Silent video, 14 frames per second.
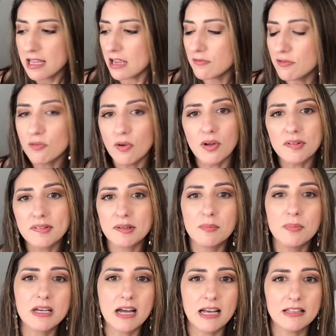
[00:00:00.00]
If you've also
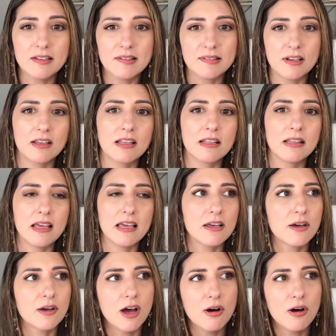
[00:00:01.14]
been kind of stuck in like,